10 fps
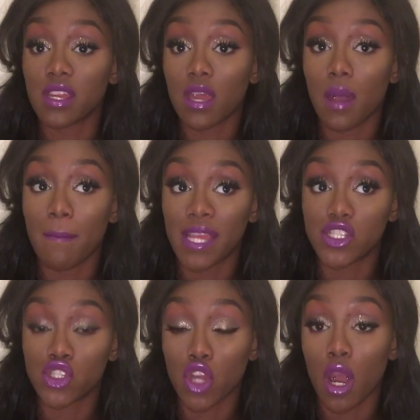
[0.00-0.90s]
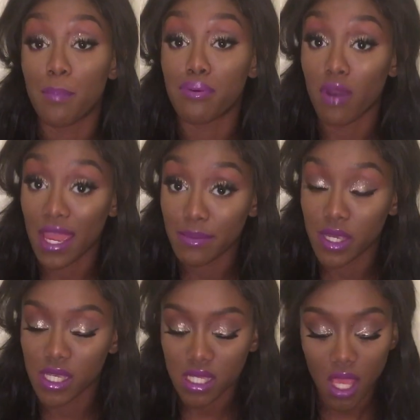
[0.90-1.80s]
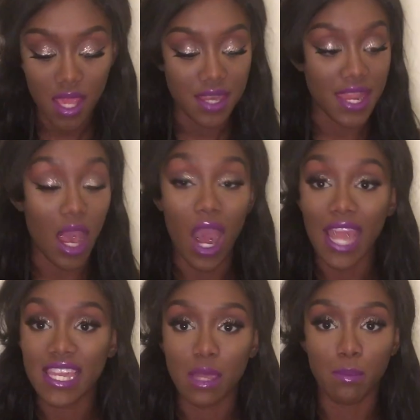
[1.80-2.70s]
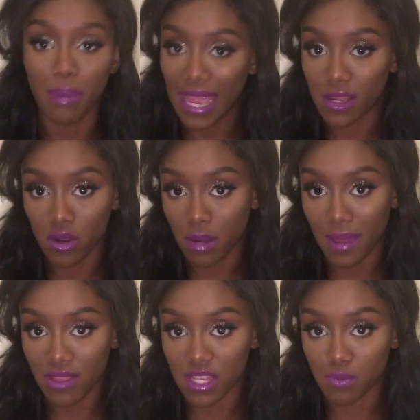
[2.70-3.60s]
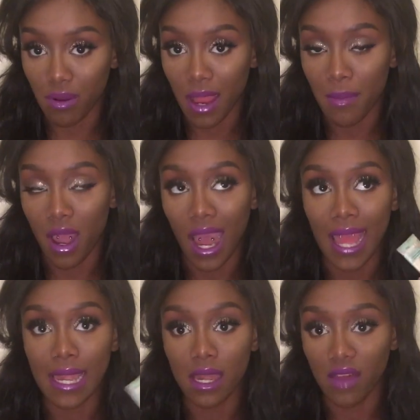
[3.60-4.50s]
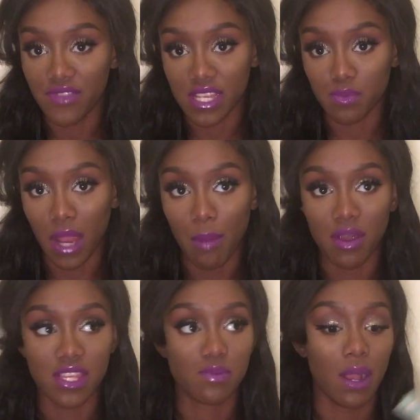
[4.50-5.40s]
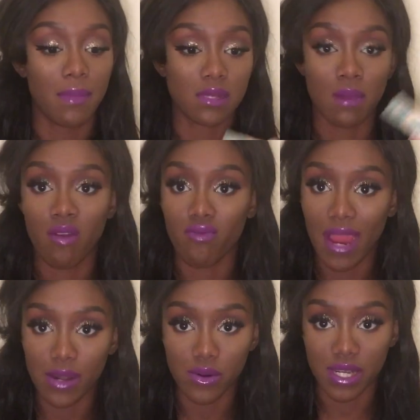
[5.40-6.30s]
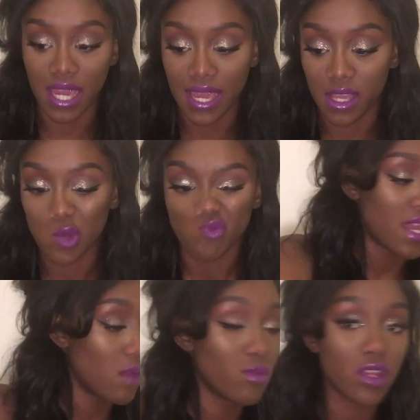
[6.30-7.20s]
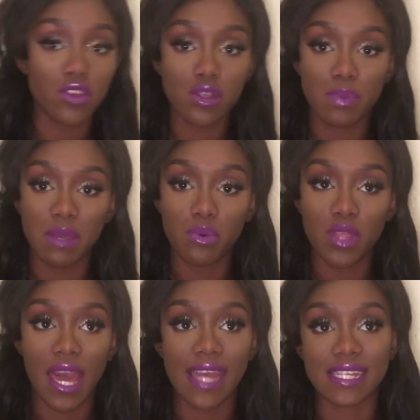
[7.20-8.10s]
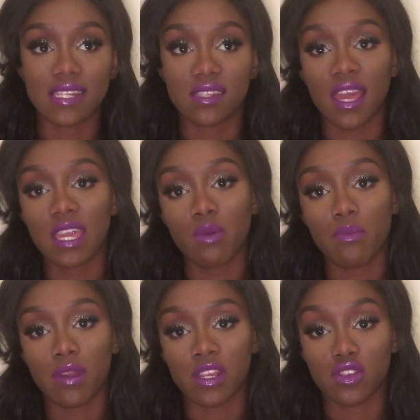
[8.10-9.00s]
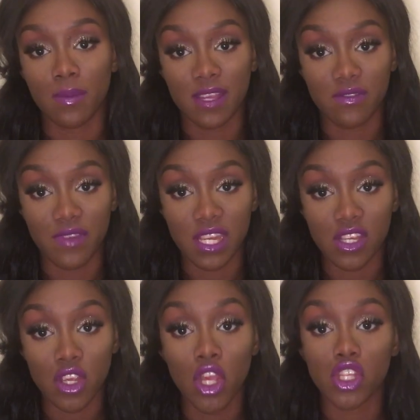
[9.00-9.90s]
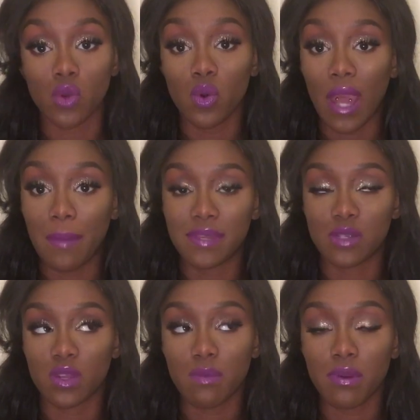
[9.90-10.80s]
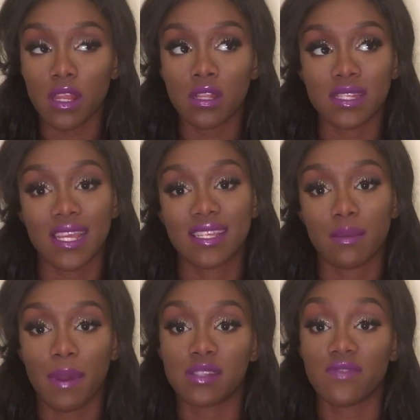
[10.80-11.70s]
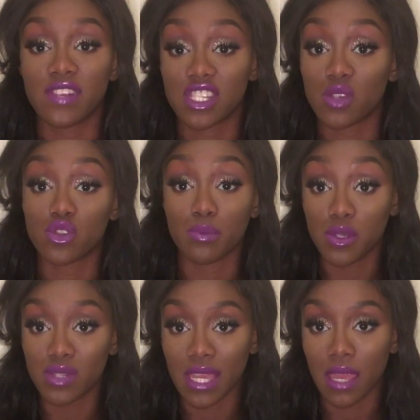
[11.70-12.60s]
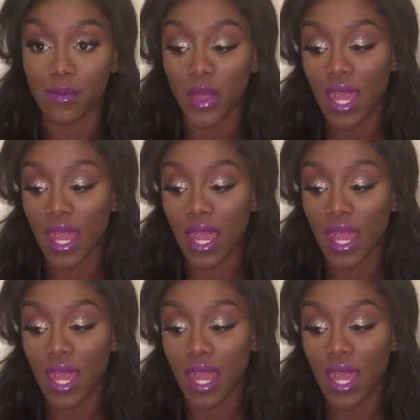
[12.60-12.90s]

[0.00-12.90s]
gonna mention are primers. Now, I keep banging on about this primer. I love this primer. This primer is my ride or die. And I'm one of those people that has anxiety when products are about to finish. So what will happen is when a product looks like it's about to finish, I'll stop using it